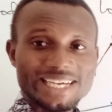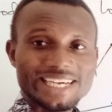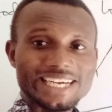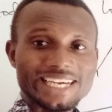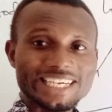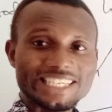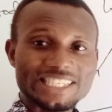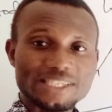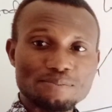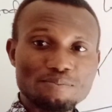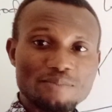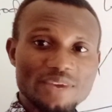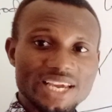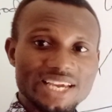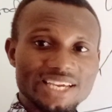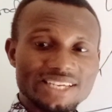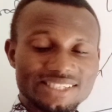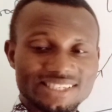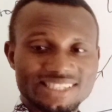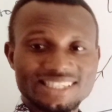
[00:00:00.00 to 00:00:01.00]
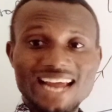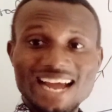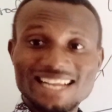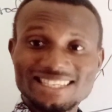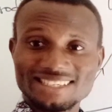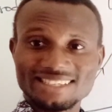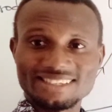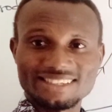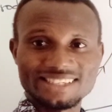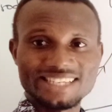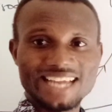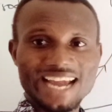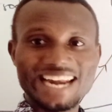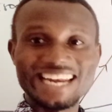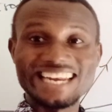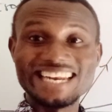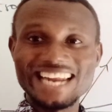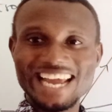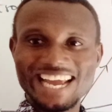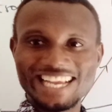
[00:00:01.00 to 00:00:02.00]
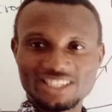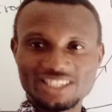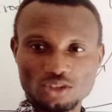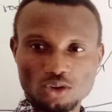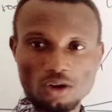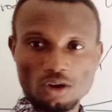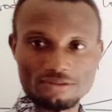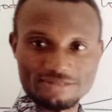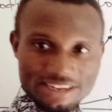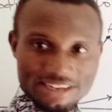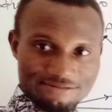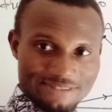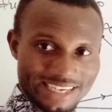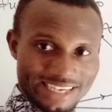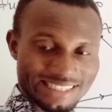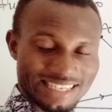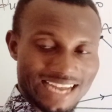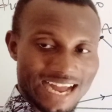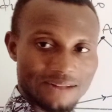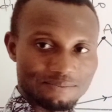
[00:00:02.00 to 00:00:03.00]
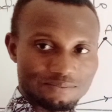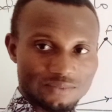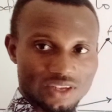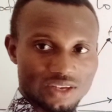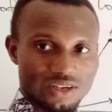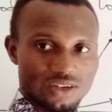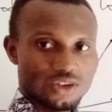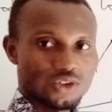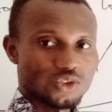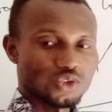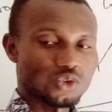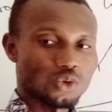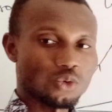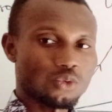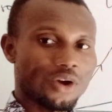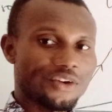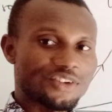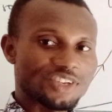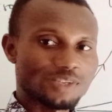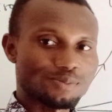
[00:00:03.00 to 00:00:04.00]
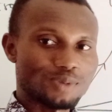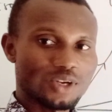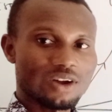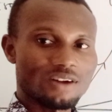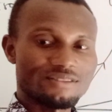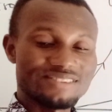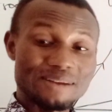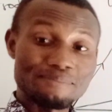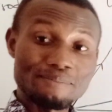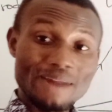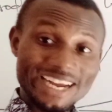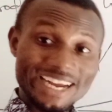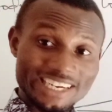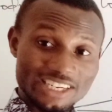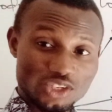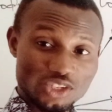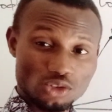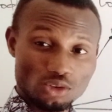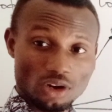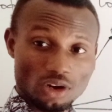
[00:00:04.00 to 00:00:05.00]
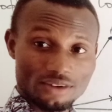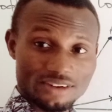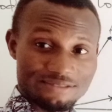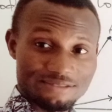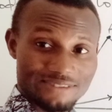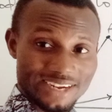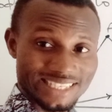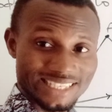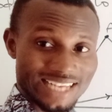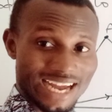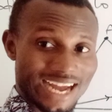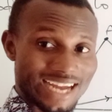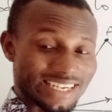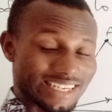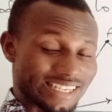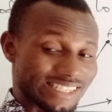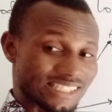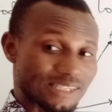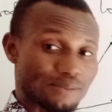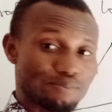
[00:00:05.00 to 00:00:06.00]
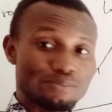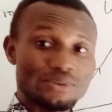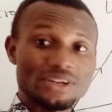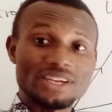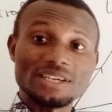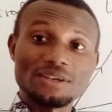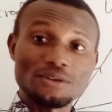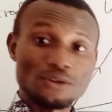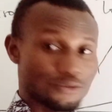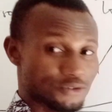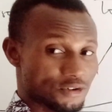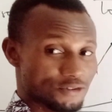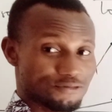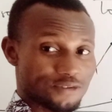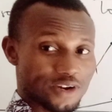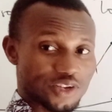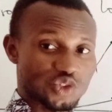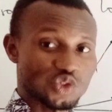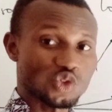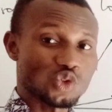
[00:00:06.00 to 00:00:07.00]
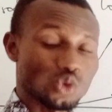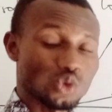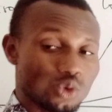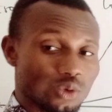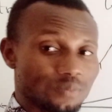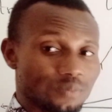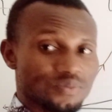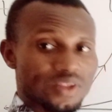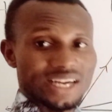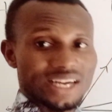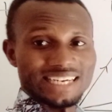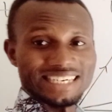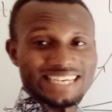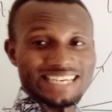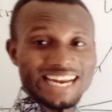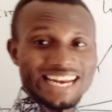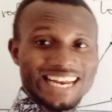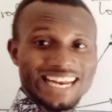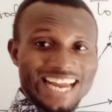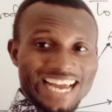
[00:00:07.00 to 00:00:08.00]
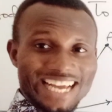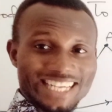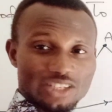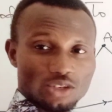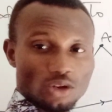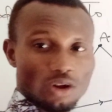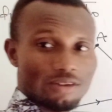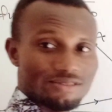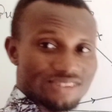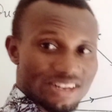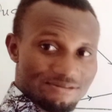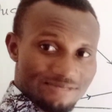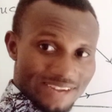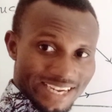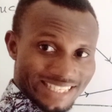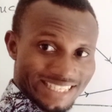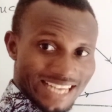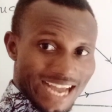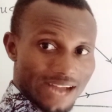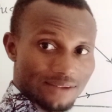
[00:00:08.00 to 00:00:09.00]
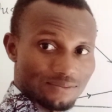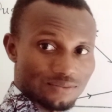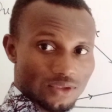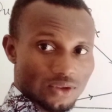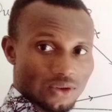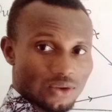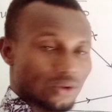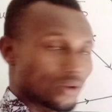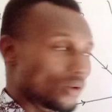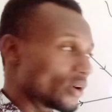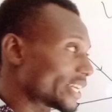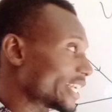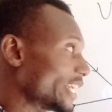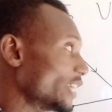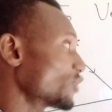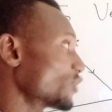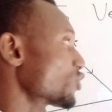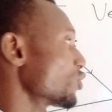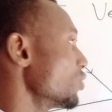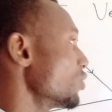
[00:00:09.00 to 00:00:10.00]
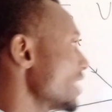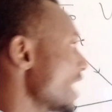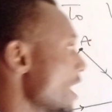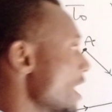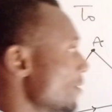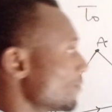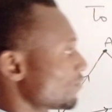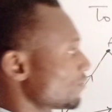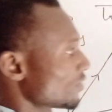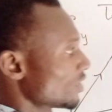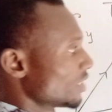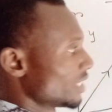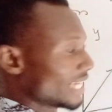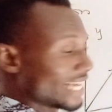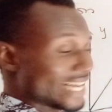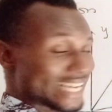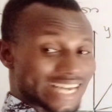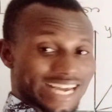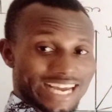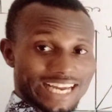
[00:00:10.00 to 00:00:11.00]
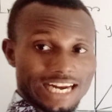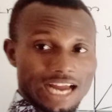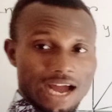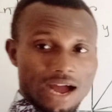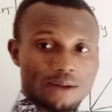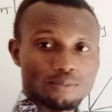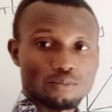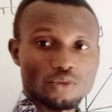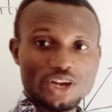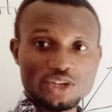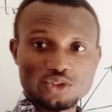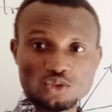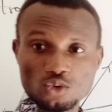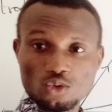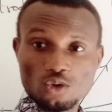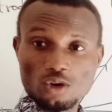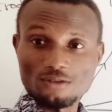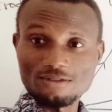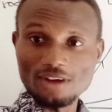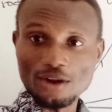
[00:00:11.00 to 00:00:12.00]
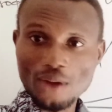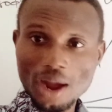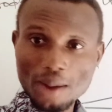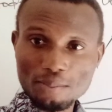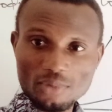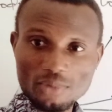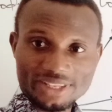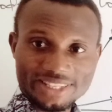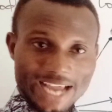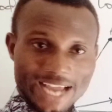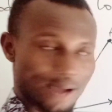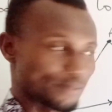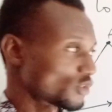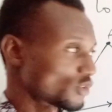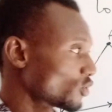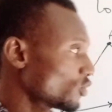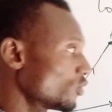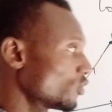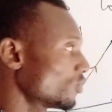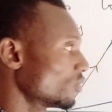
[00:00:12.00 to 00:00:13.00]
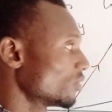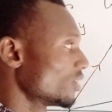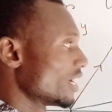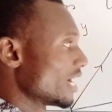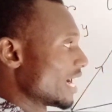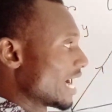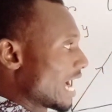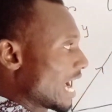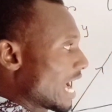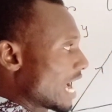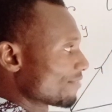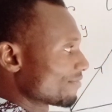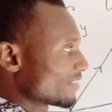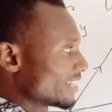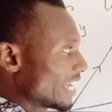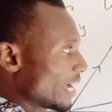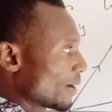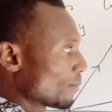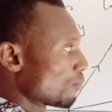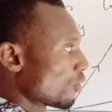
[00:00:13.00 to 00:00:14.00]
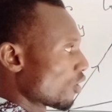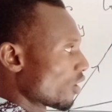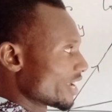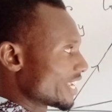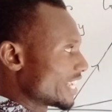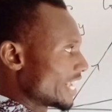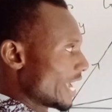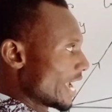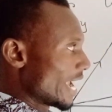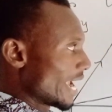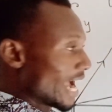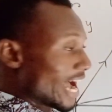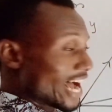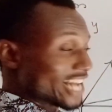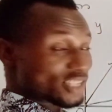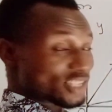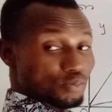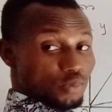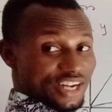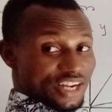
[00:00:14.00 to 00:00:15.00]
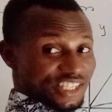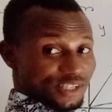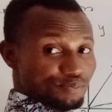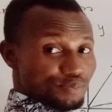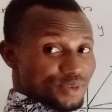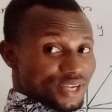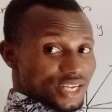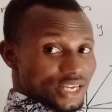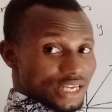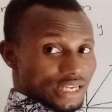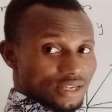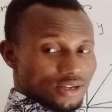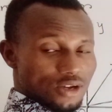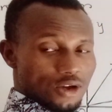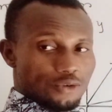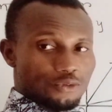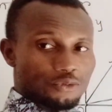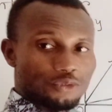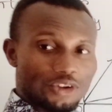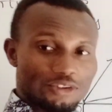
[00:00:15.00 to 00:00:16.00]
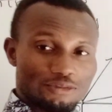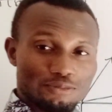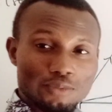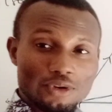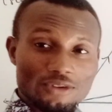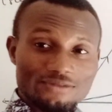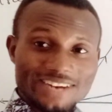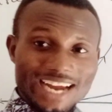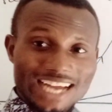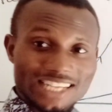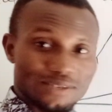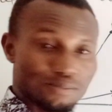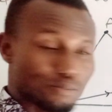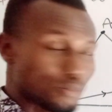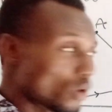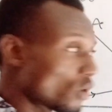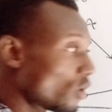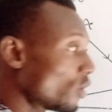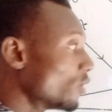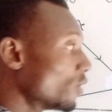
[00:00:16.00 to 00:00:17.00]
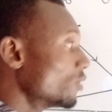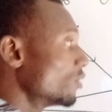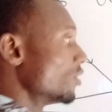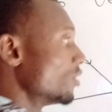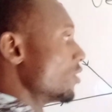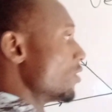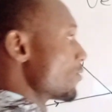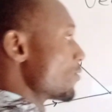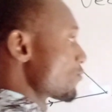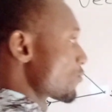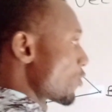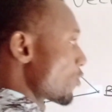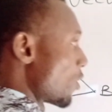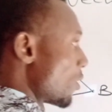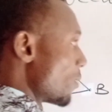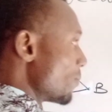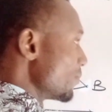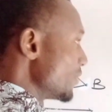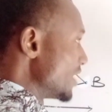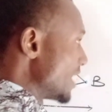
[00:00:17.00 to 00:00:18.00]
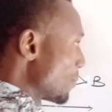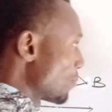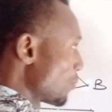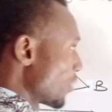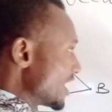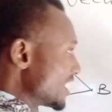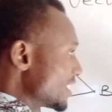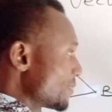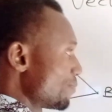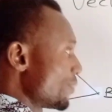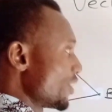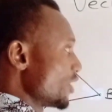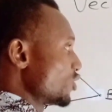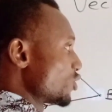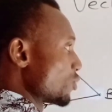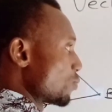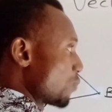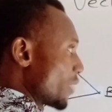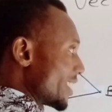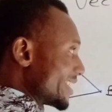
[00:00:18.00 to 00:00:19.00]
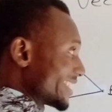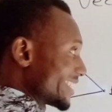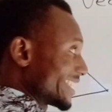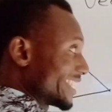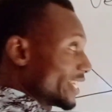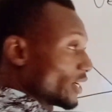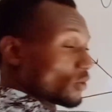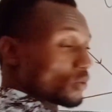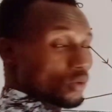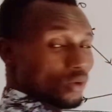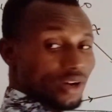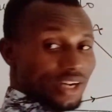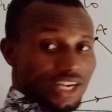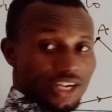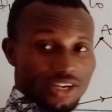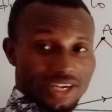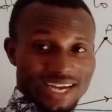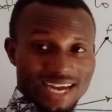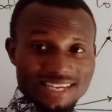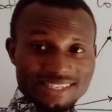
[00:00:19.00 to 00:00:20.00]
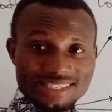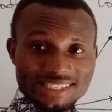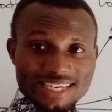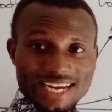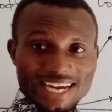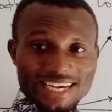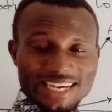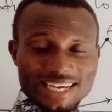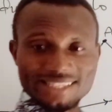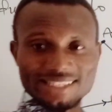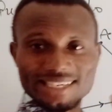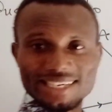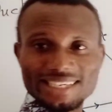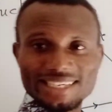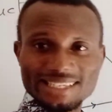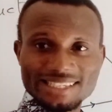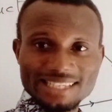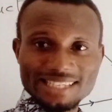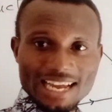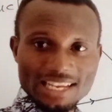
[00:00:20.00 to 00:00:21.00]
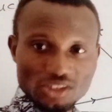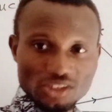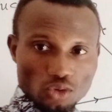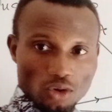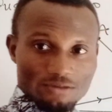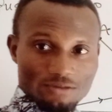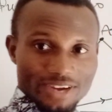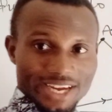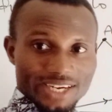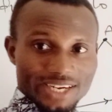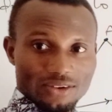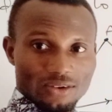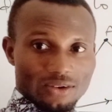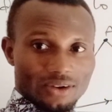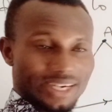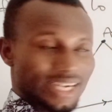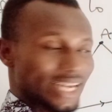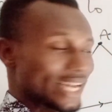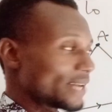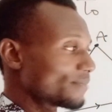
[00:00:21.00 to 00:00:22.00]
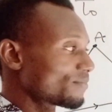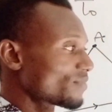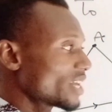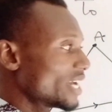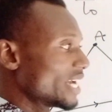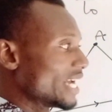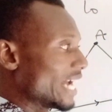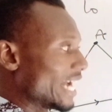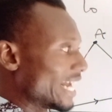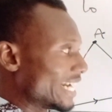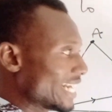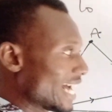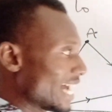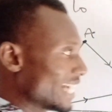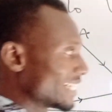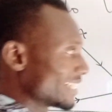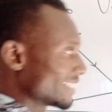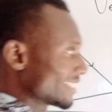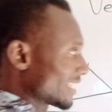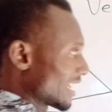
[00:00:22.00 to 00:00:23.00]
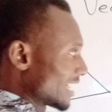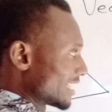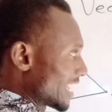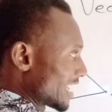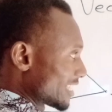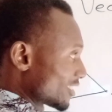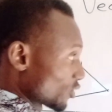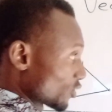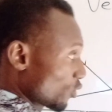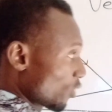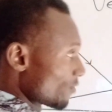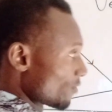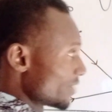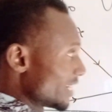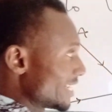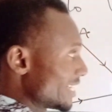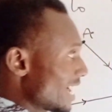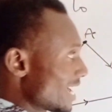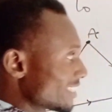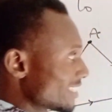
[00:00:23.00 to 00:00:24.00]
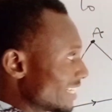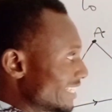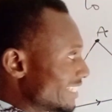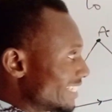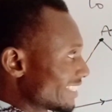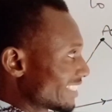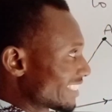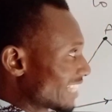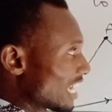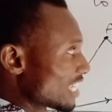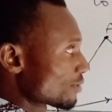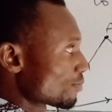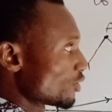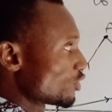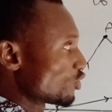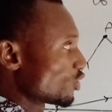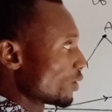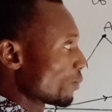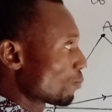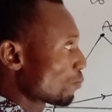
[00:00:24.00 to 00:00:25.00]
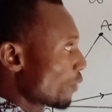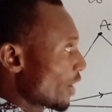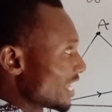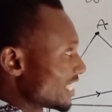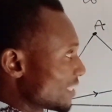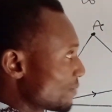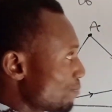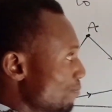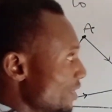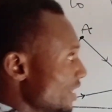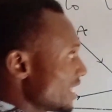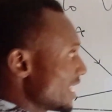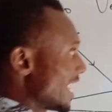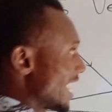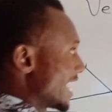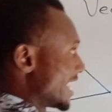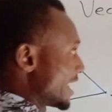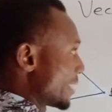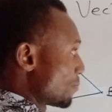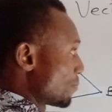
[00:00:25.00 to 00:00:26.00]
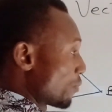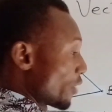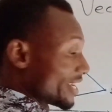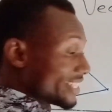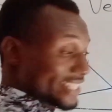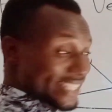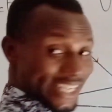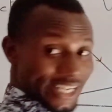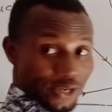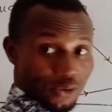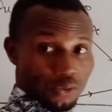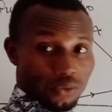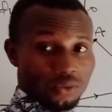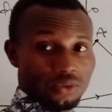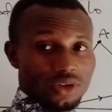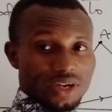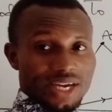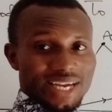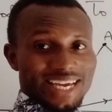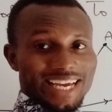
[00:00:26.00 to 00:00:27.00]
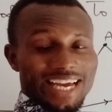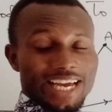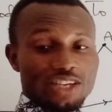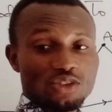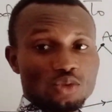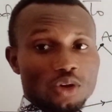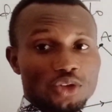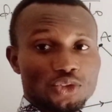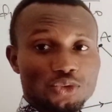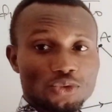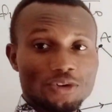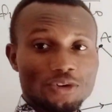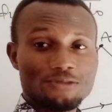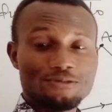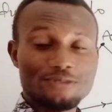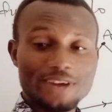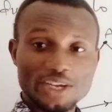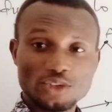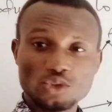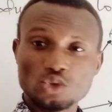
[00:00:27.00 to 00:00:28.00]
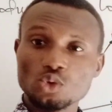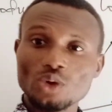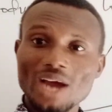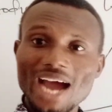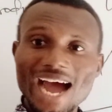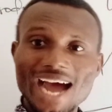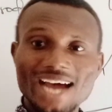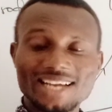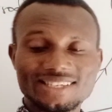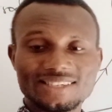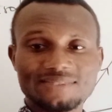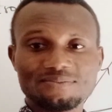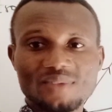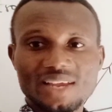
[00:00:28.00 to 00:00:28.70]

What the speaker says: it means that is the length of the vector. So when we speak of the magnitude of the vector, it simply refers to the length of the vector. Okay, so now again, I'm going to go over one more time. So having a ball here at point P, we've moved that ball from the point P to point Q. Okay, you can see that there's a distance covered. Okay, and that distance that's covered, that's the distance between point P and the point Q, is what we refer to as